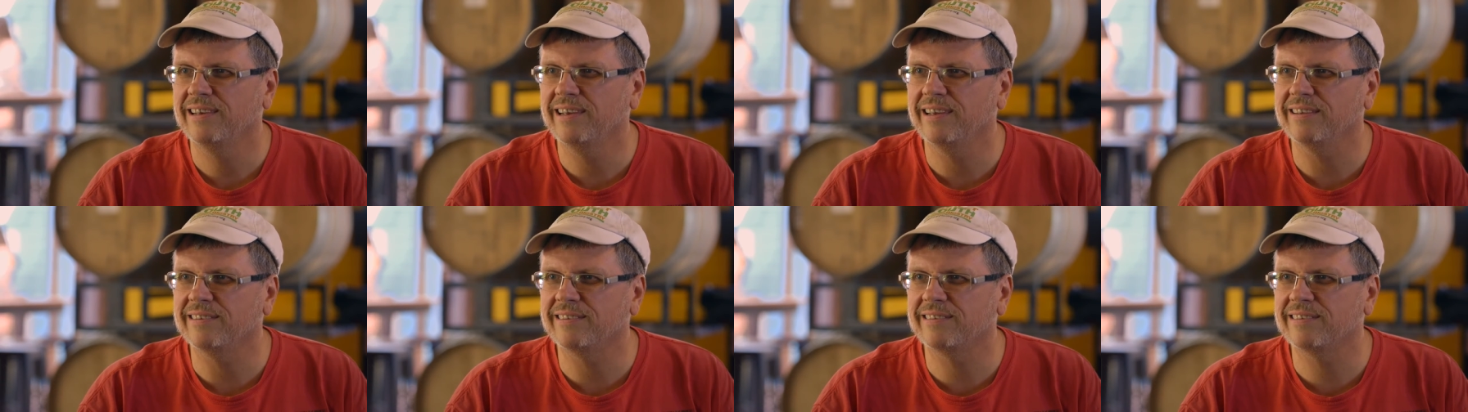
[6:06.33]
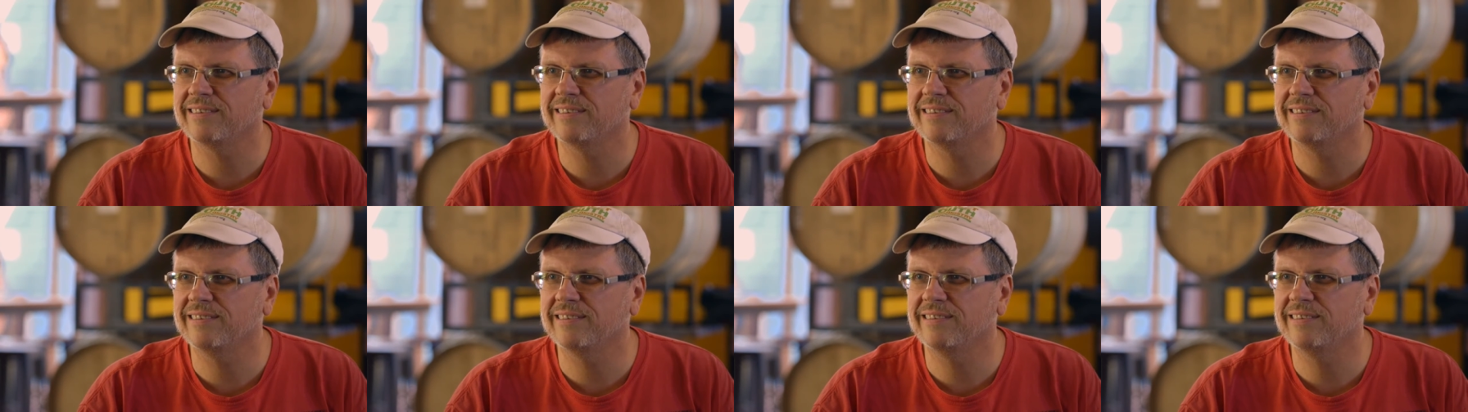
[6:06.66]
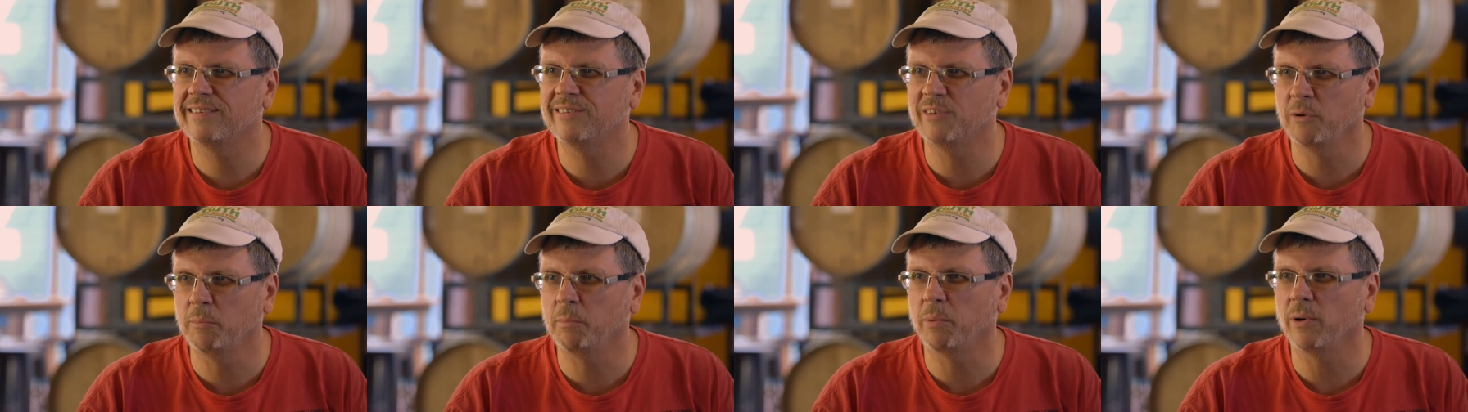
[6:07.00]
is
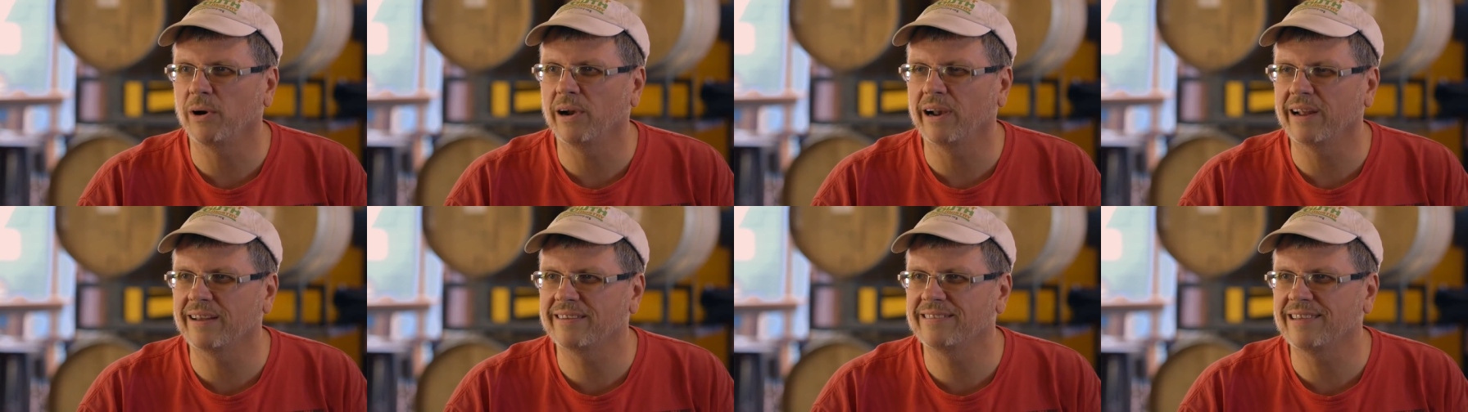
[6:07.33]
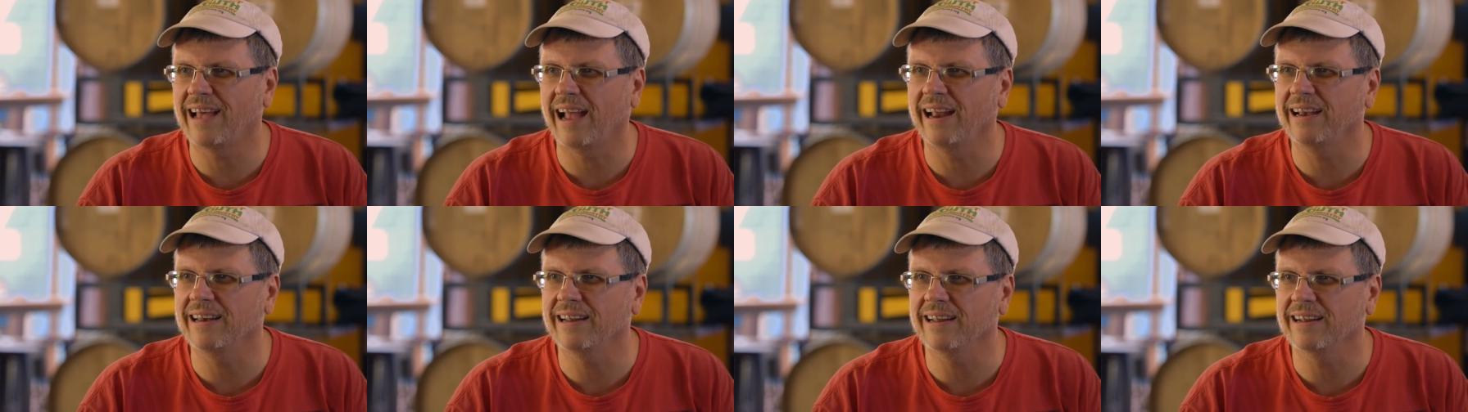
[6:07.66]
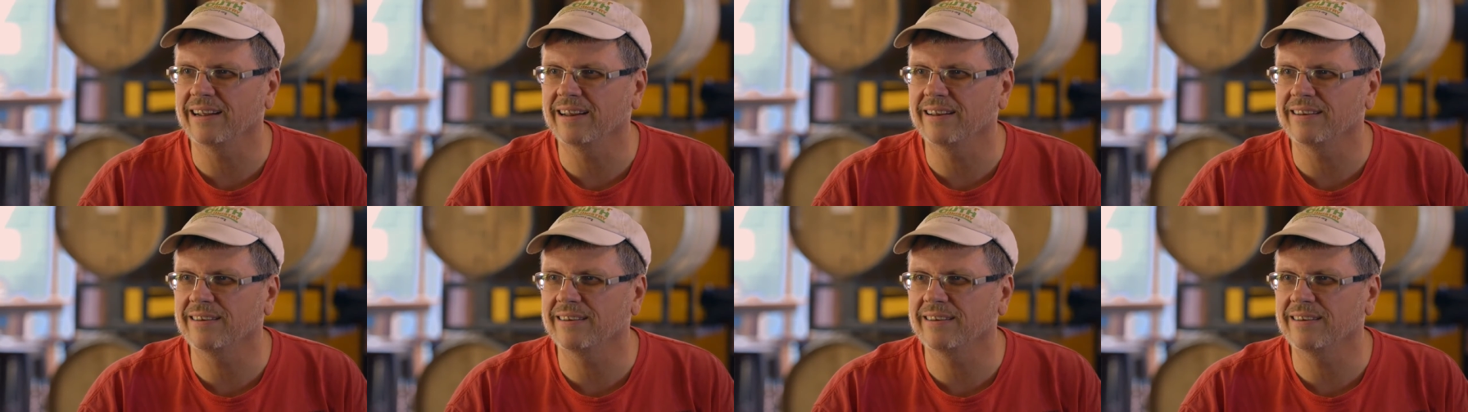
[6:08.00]
super exciting,